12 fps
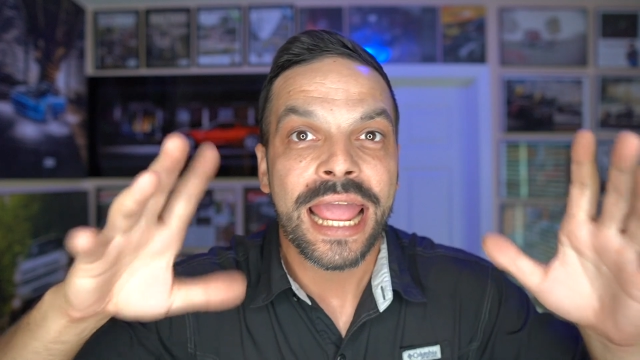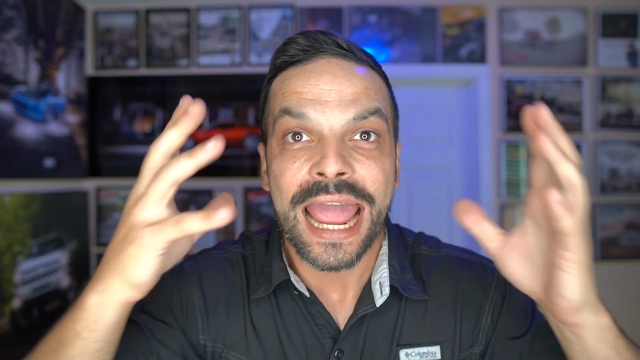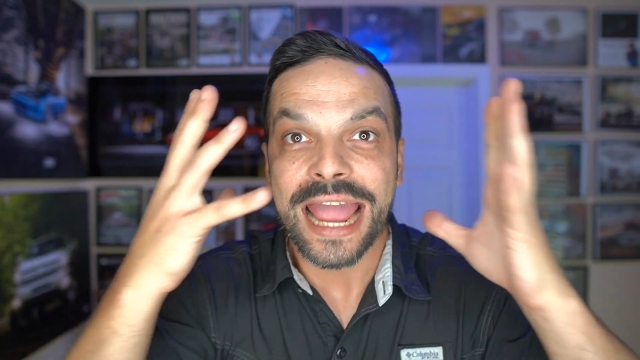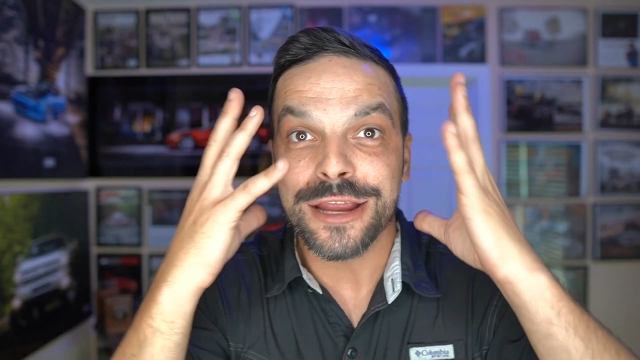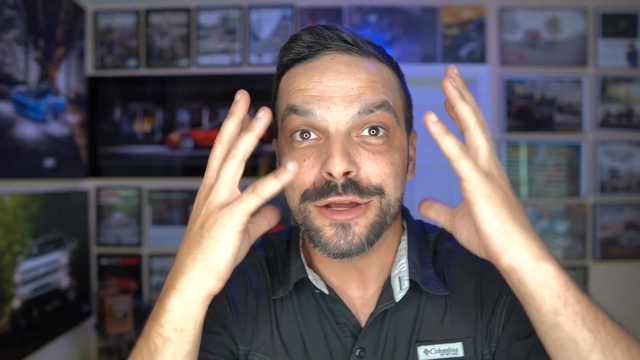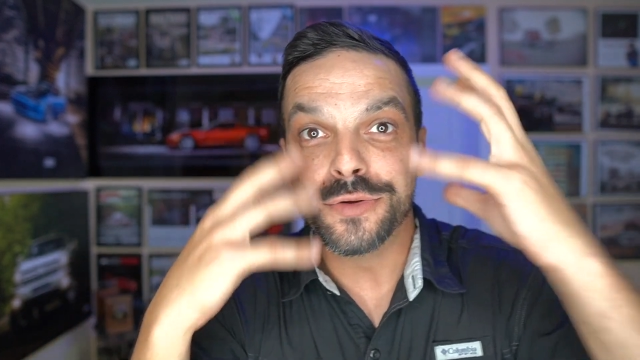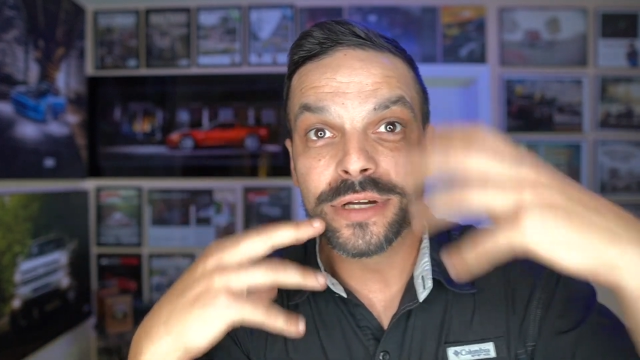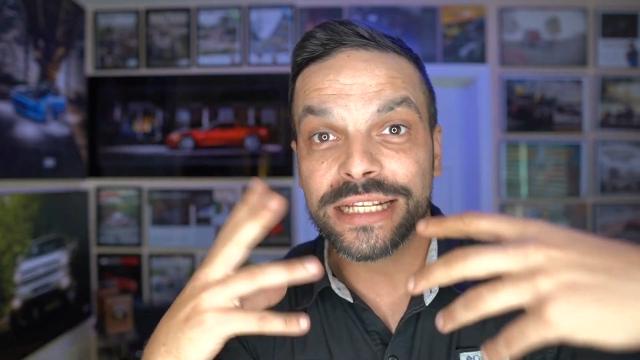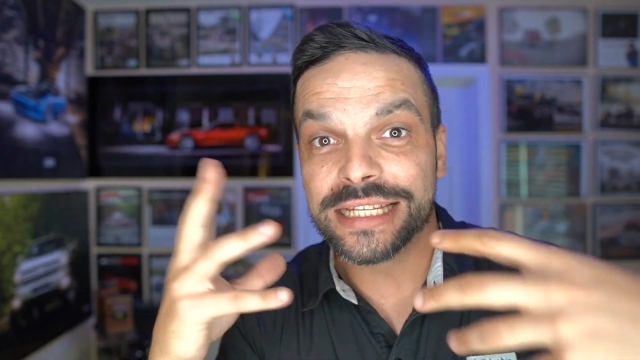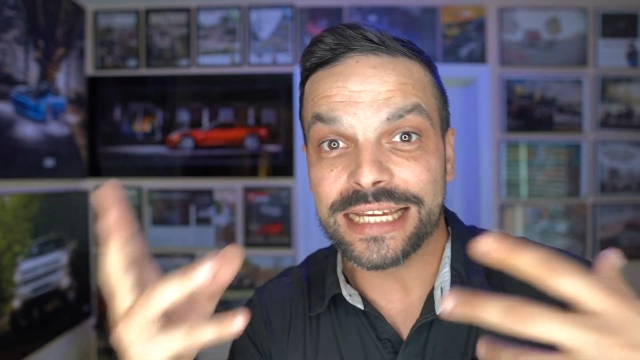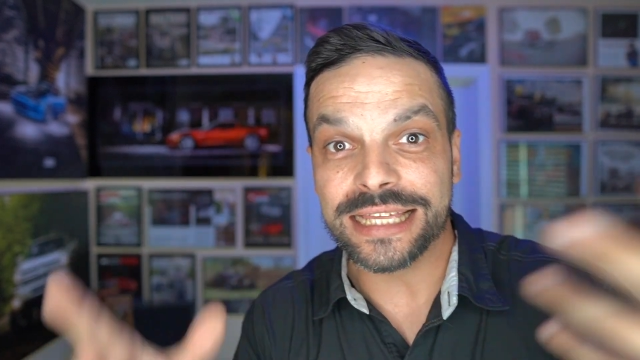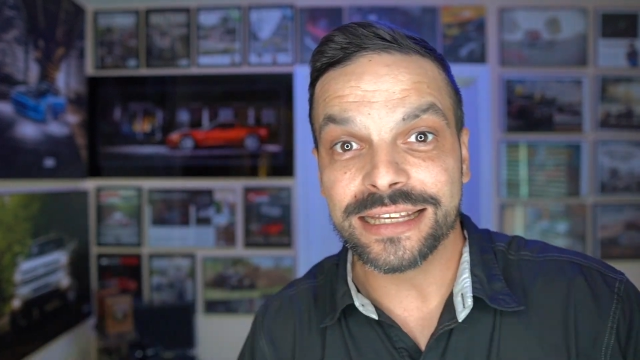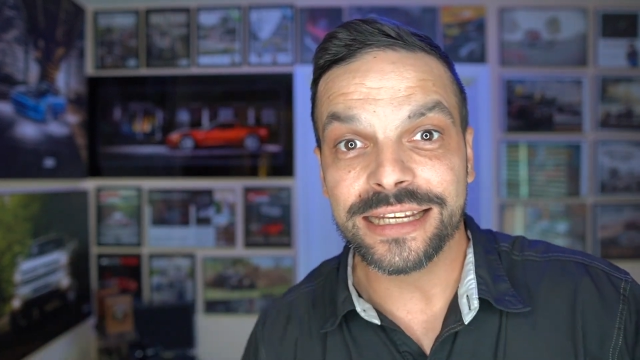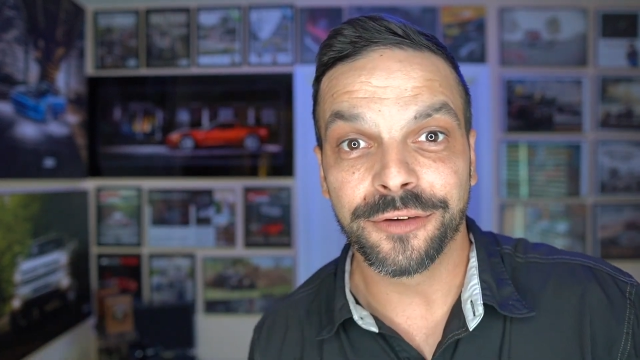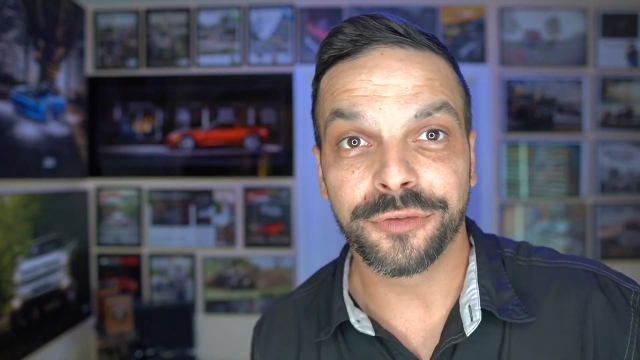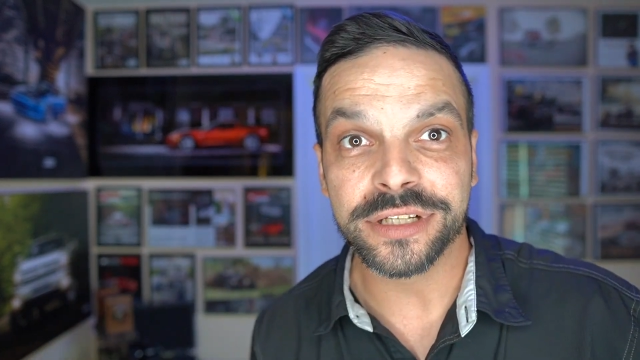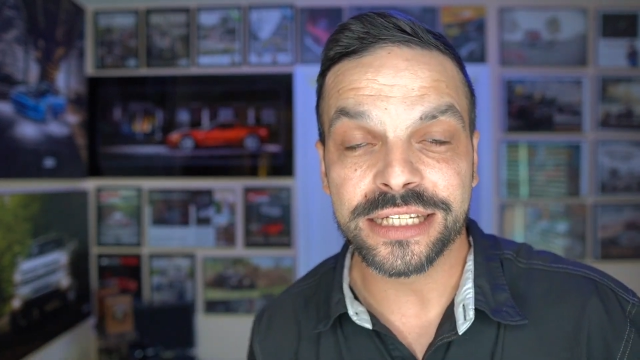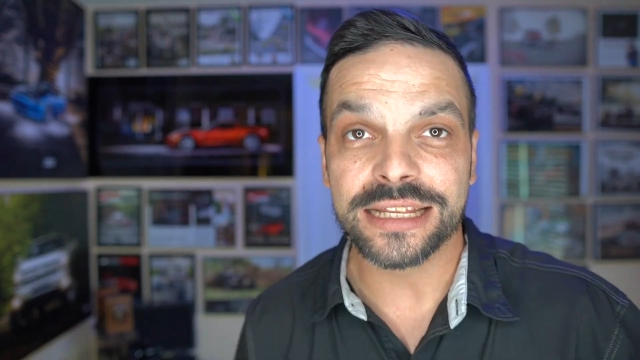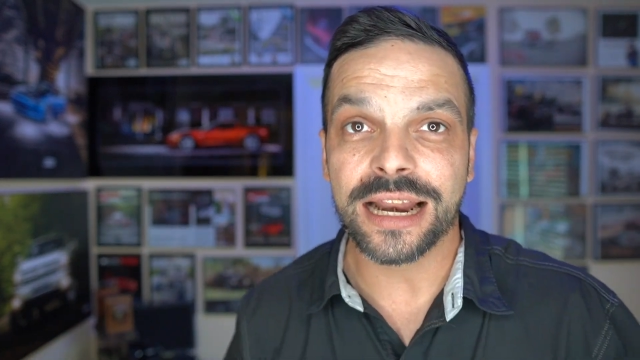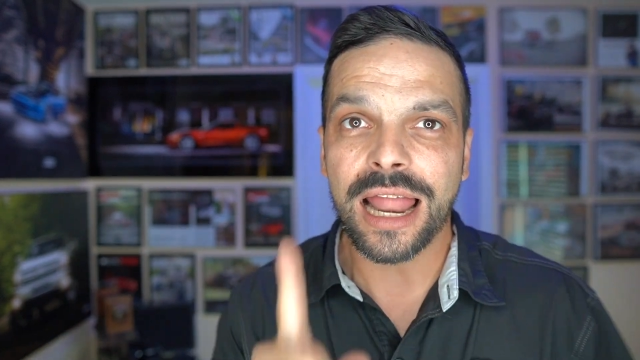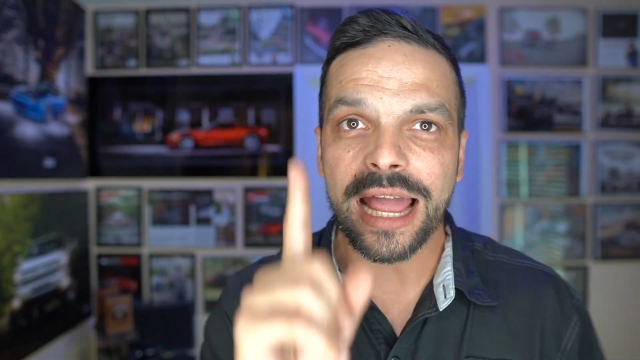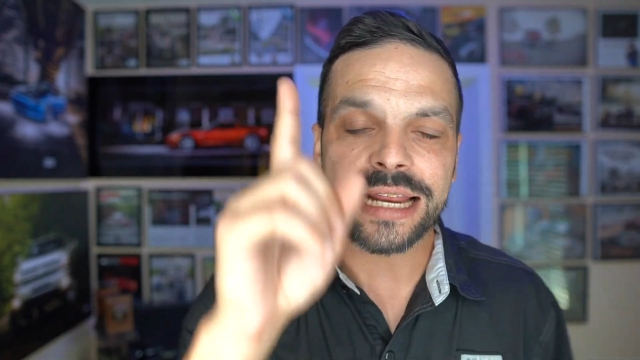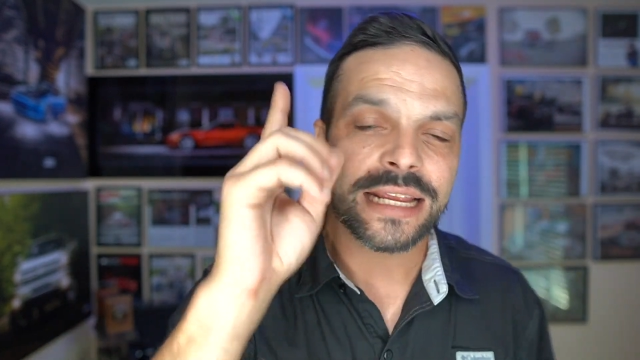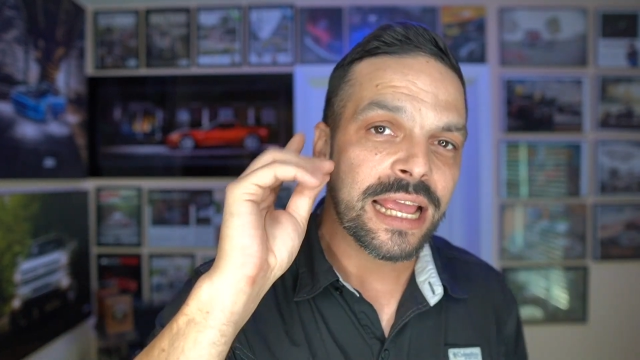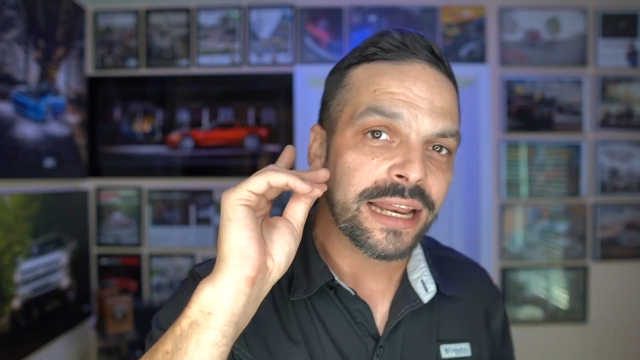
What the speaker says: And you can see the differences in light.